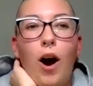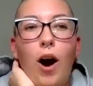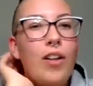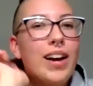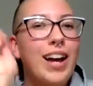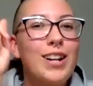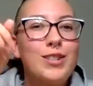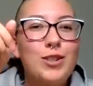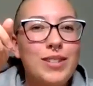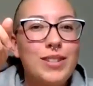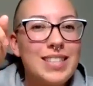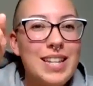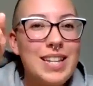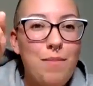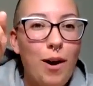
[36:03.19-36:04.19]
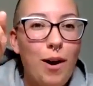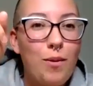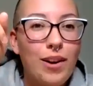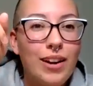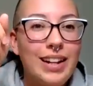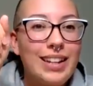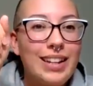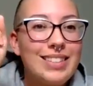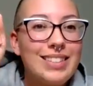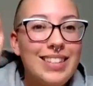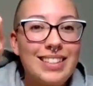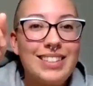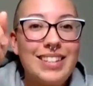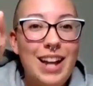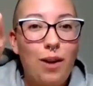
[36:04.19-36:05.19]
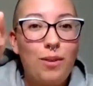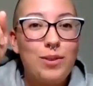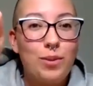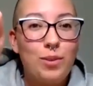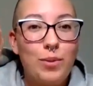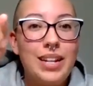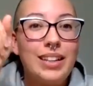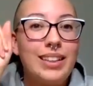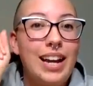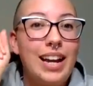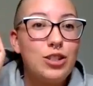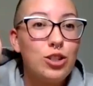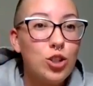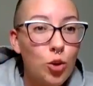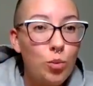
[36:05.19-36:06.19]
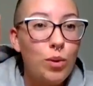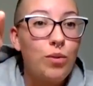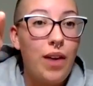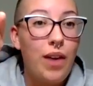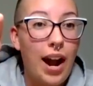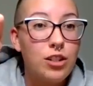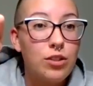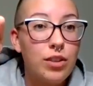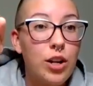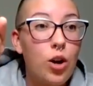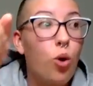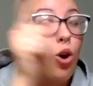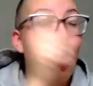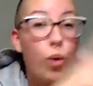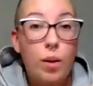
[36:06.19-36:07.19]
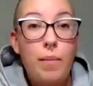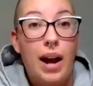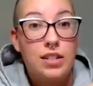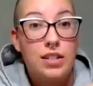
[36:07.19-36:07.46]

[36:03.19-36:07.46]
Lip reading: All I got to do is think about working 60 hours a week at that stupid factory or going back